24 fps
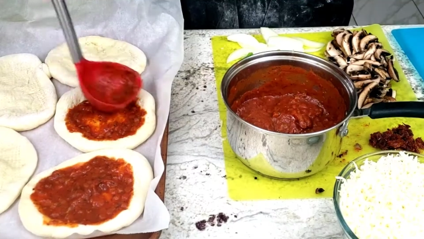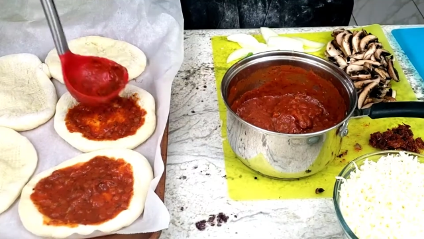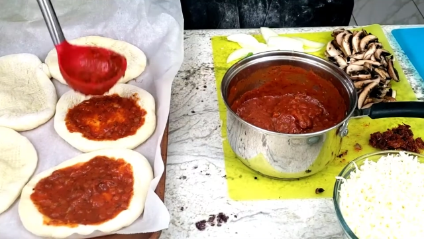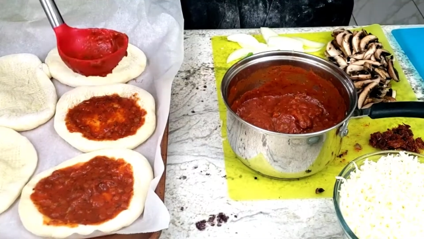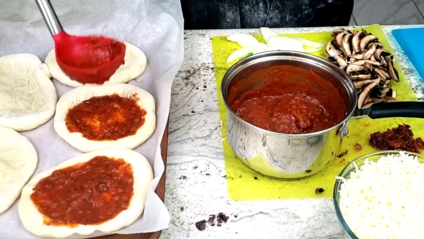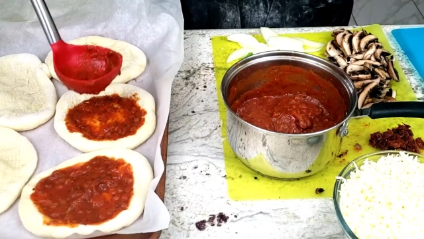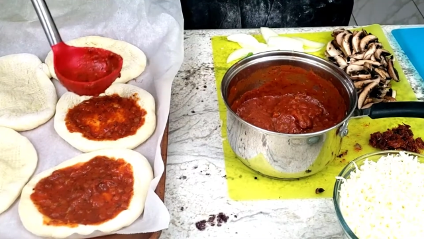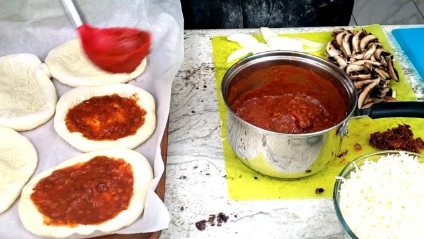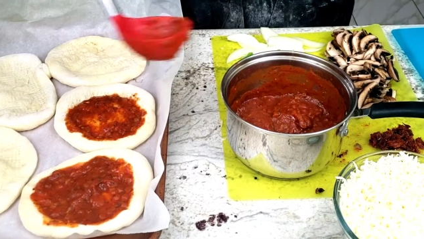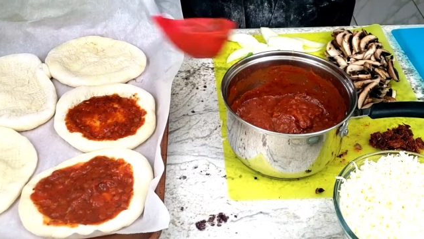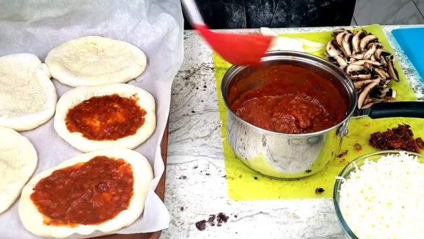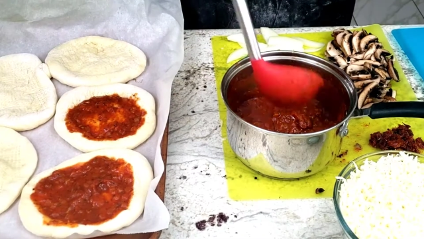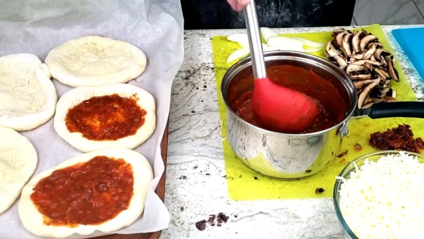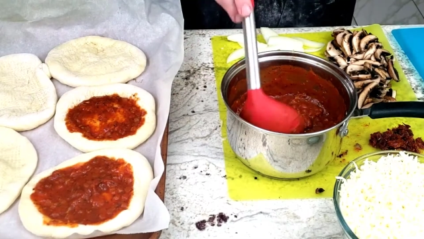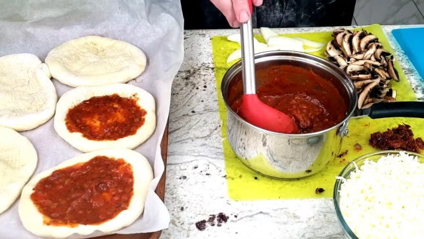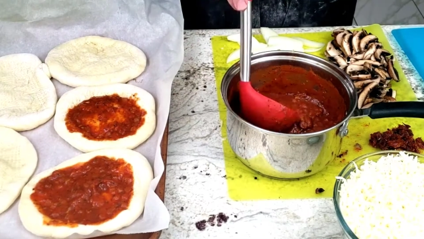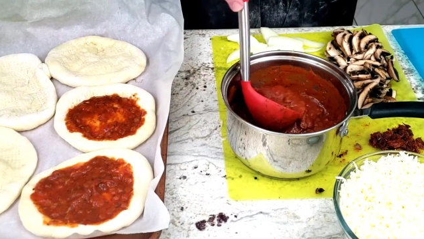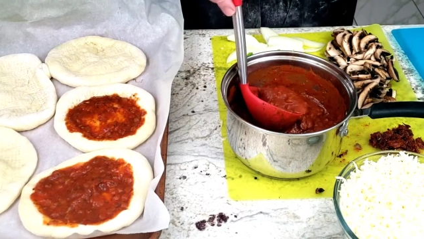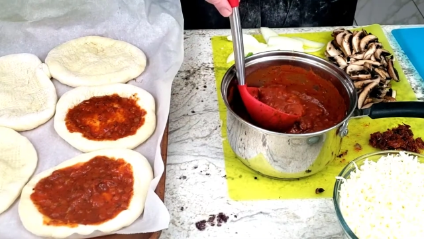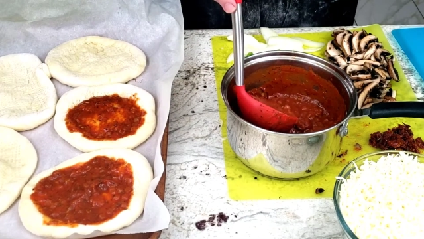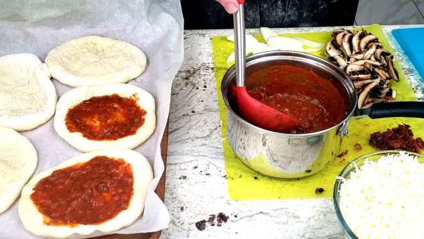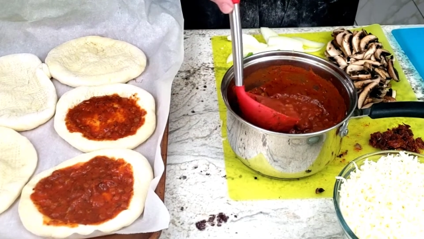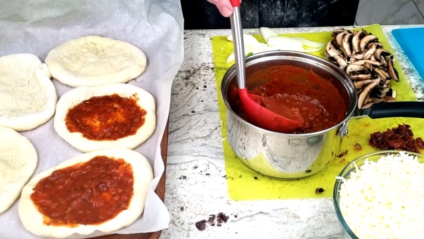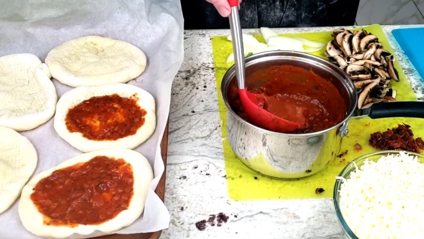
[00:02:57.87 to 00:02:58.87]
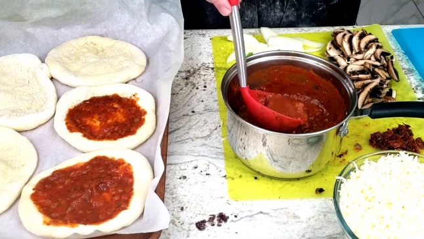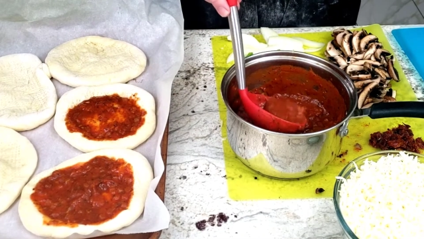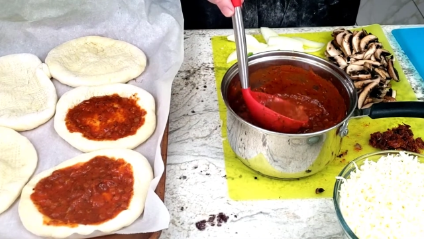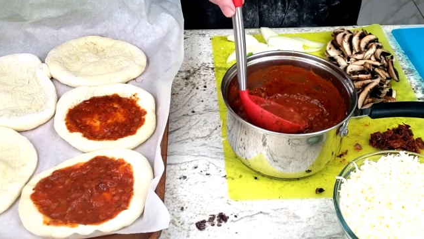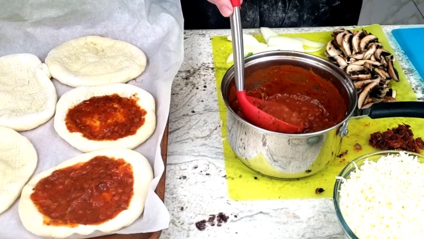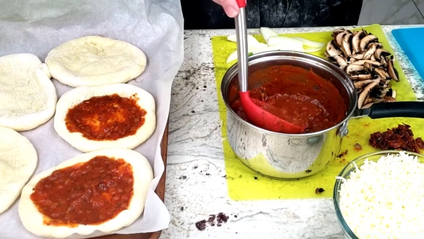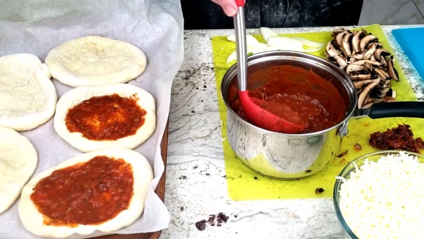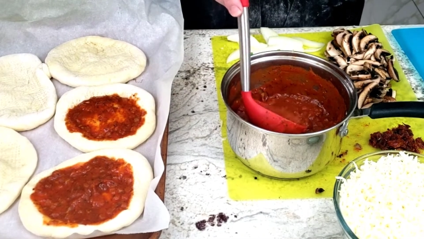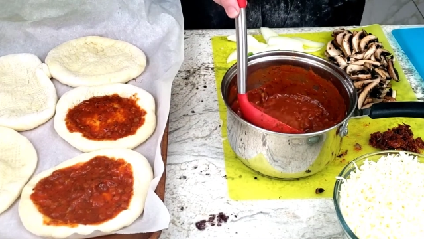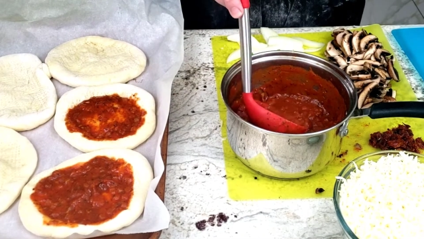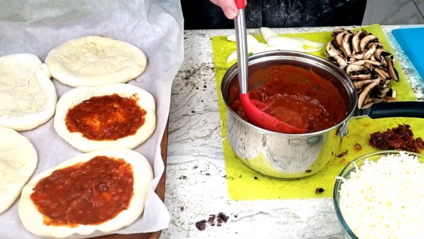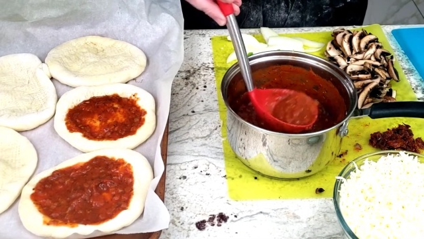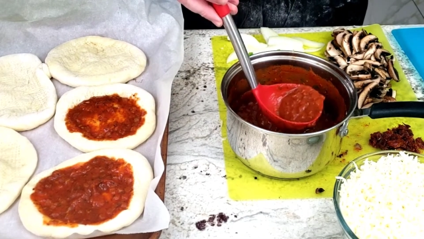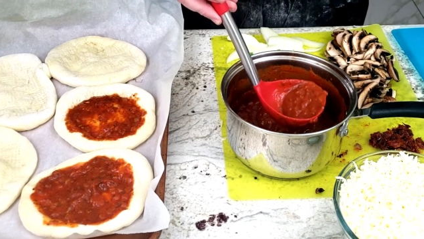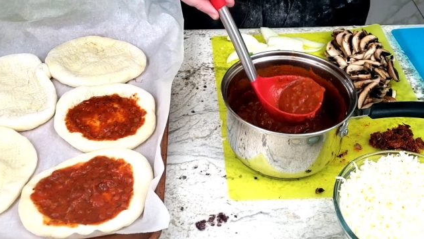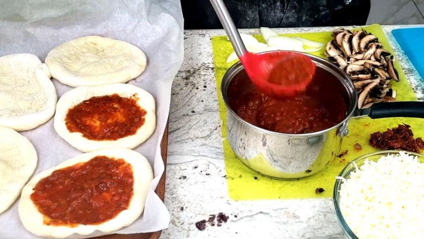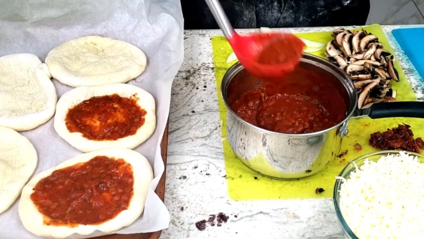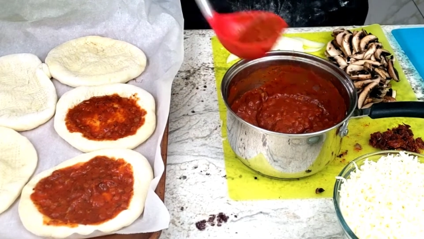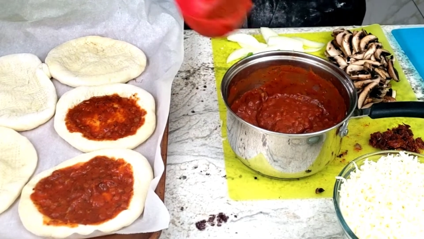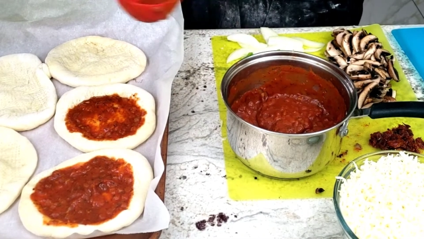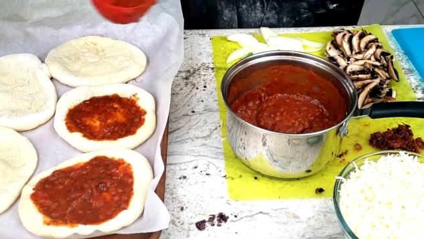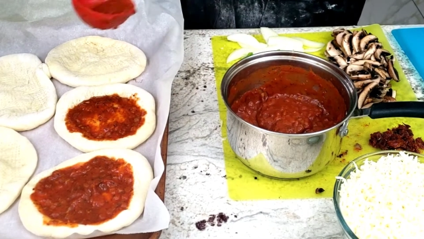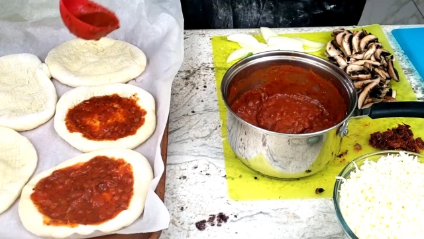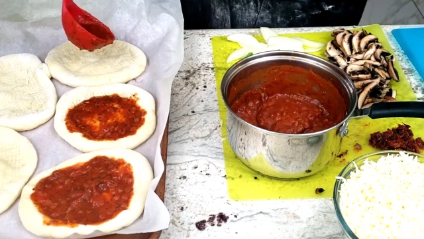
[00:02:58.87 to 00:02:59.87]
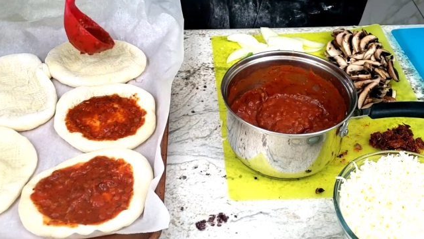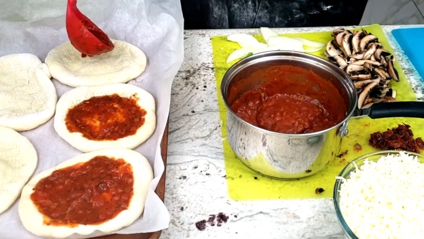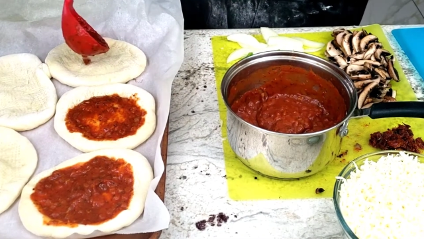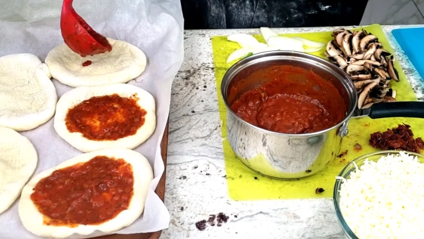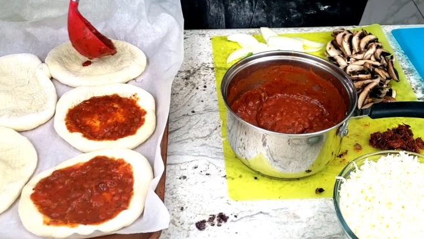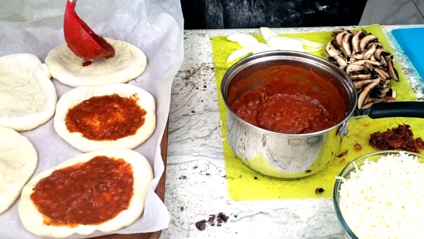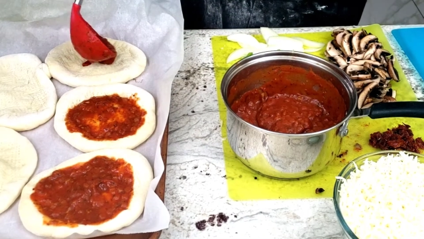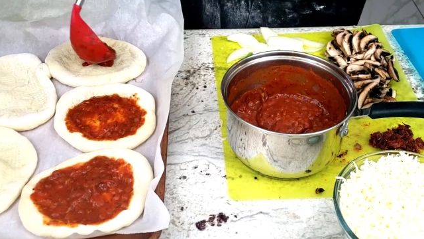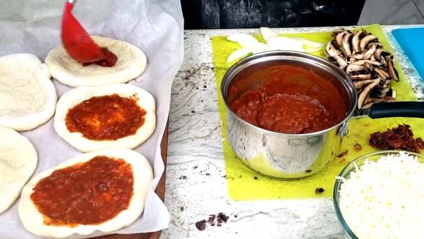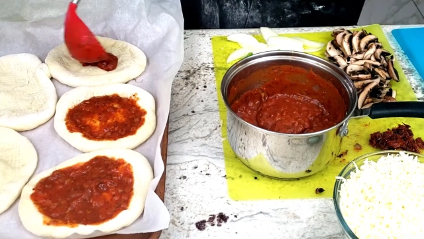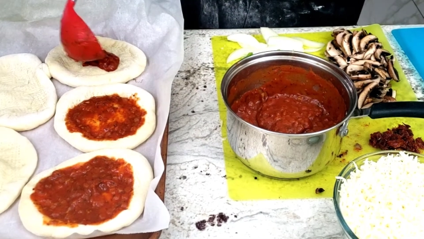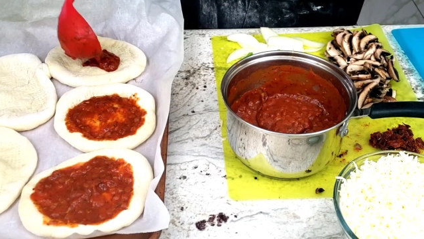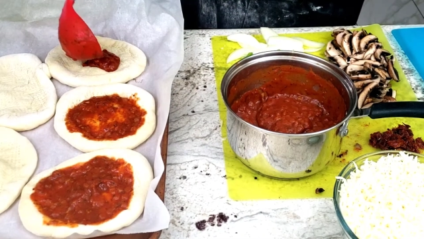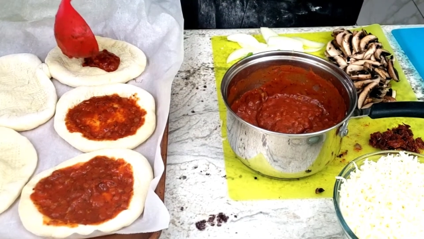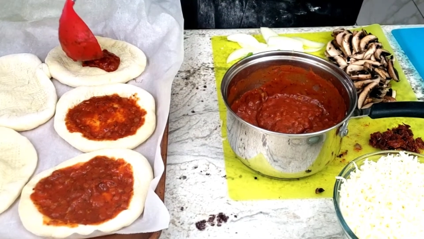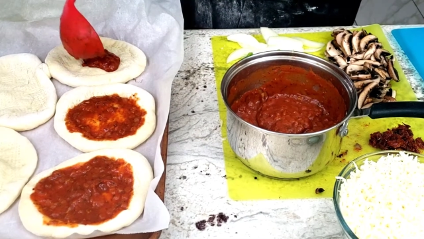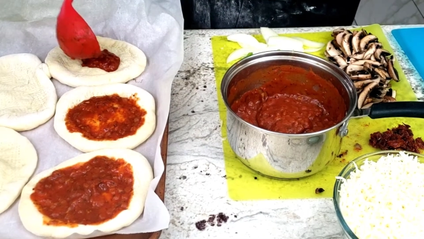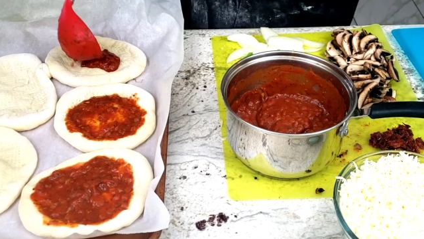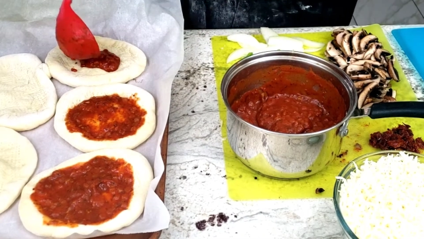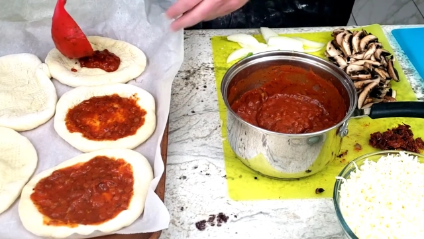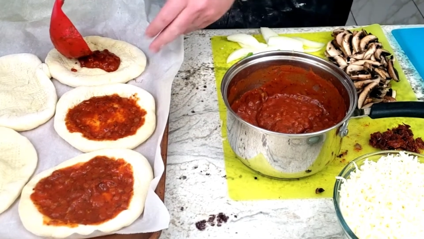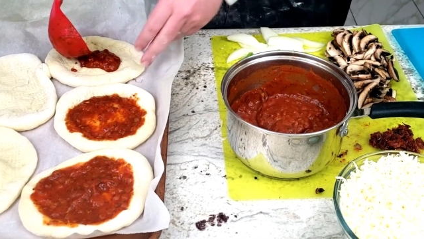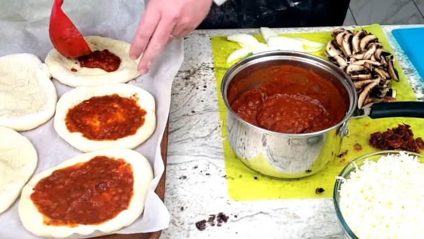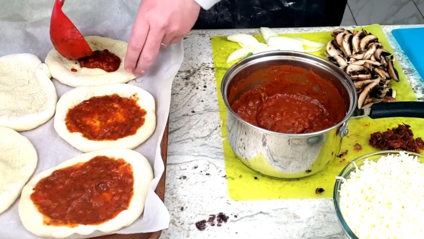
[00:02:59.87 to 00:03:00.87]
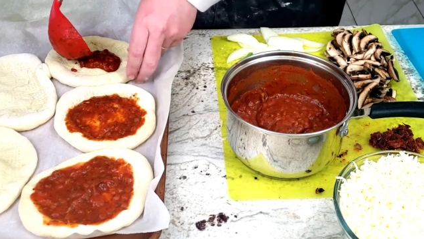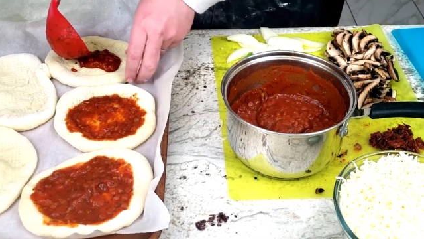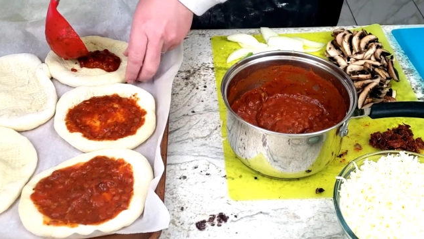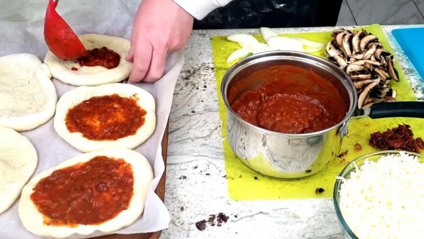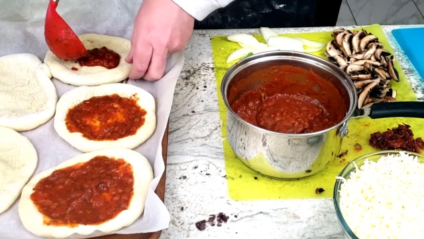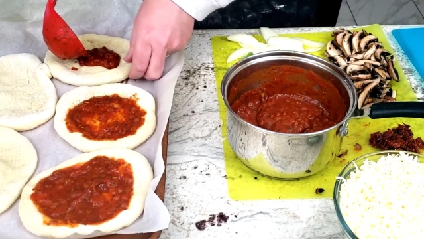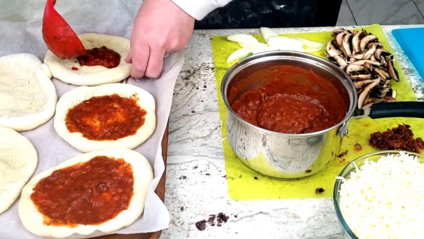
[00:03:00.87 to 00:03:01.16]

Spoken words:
No face is visible, so there are no lips to read.